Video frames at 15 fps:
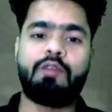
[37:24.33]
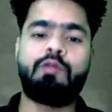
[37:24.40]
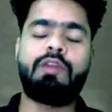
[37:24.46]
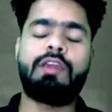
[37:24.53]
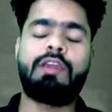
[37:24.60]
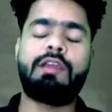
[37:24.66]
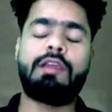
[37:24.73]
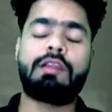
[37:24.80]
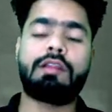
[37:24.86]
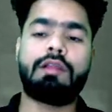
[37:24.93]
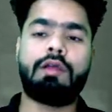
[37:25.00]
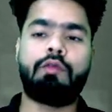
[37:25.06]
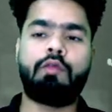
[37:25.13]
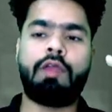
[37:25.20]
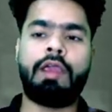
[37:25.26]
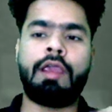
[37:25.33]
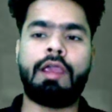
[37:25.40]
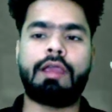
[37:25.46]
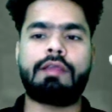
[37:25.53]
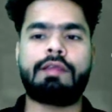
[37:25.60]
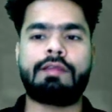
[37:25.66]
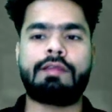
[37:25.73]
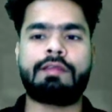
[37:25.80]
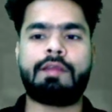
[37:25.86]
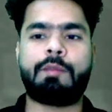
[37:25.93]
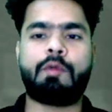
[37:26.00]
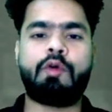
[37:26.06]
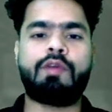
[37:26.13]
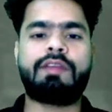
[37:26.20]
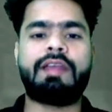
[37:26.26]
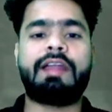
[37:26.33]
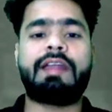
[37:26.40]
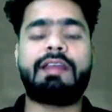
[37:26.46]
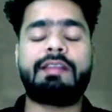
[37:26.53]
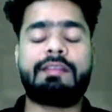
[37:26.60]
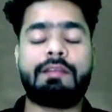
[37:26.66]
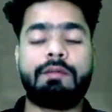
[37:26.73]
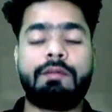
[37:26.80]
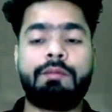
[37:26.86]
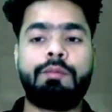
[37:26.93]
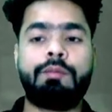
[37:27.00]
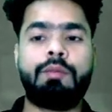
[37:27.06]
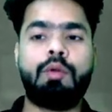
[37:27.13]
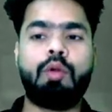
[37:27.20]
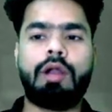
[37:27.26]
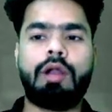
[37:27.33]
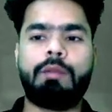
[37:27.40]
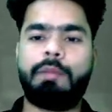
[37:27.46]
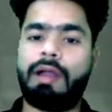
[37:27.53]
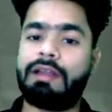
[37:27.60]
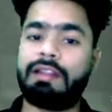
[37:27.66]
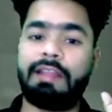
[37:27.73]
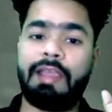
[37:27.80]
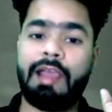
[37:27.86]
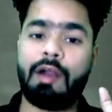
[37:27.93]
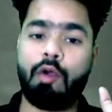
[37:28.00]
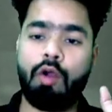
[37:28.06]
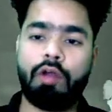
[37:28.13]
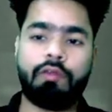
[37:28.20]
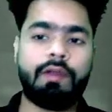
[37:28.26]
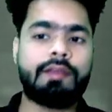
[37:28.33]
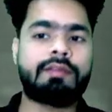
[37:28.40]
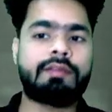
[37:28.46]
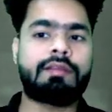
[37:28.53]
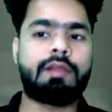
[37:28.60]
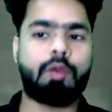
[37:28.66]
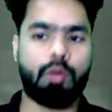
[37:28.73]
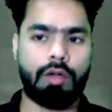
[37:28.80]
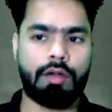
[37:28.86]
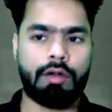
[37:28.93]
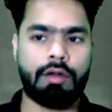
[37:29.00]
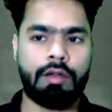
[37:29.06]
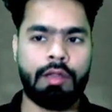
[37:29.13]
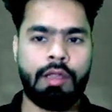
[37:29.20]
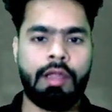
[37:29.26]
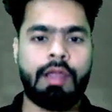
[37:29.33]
we suppose it is plural, but they are always singular.